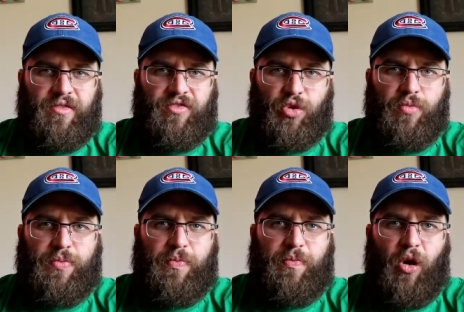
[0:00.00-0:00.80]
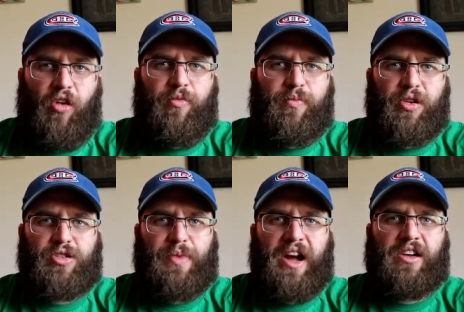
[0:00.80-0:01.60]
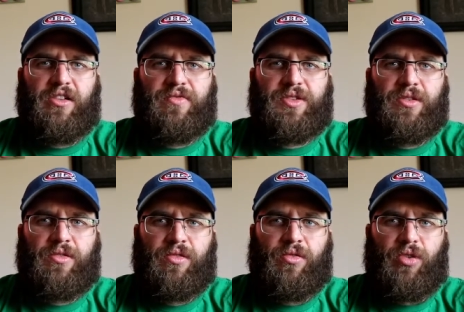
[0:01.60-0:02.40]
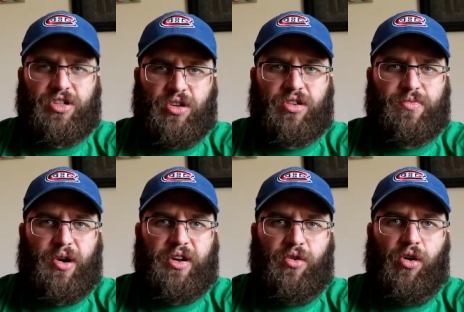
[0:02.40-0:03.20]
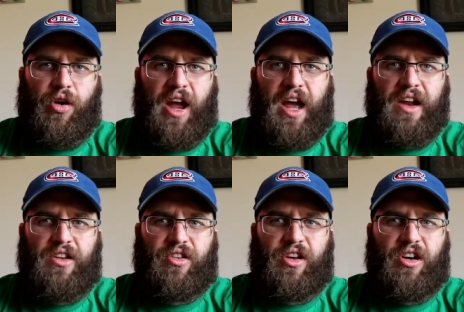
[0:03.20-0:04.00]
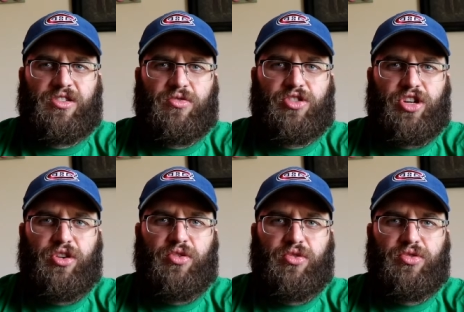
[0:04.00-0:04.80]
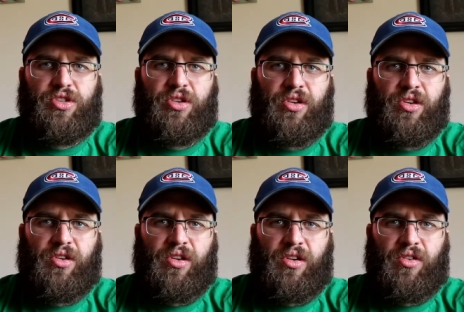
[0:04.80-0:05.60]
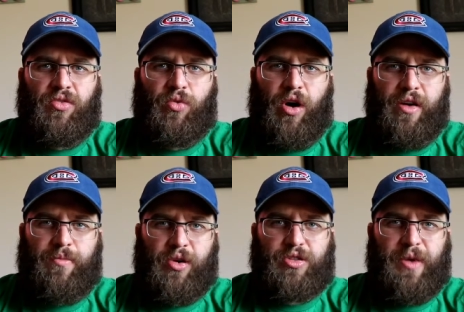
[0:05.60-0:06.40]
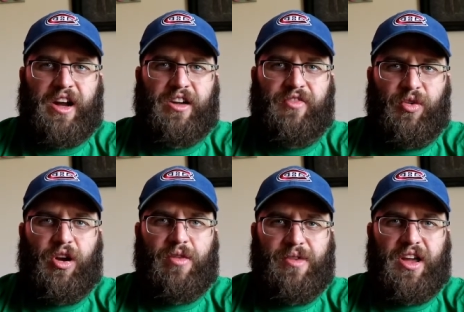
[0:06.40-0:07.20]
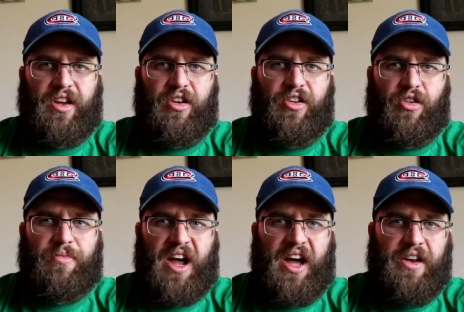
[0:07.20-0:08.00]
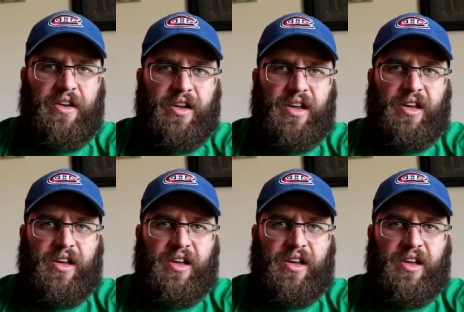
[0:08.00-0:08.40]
through both perspectives, which looks pretty cool, and you can also choose what perspective you want to be, good or bad,